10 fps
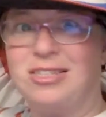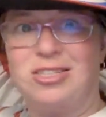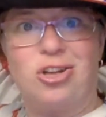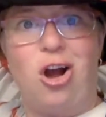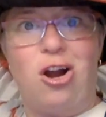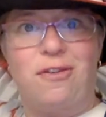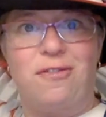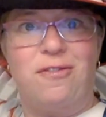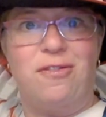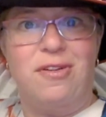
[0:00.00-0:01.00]
a
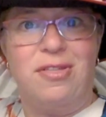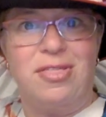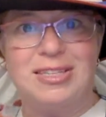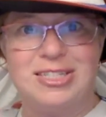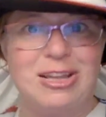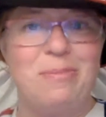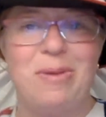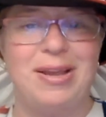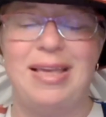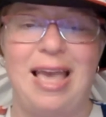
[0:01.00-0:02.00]
scarf that
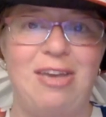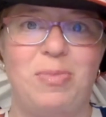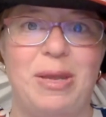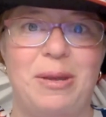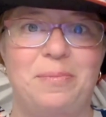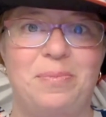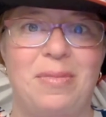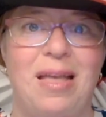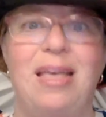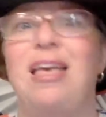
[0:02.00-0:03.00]
somebody gave me.
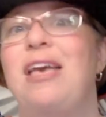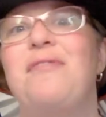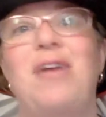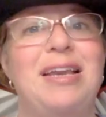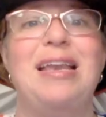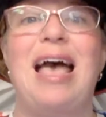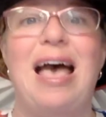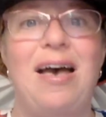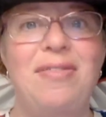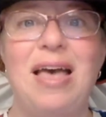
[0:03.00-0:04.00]
If I didn't
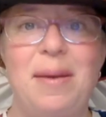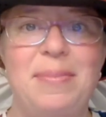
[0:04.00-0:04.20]
have that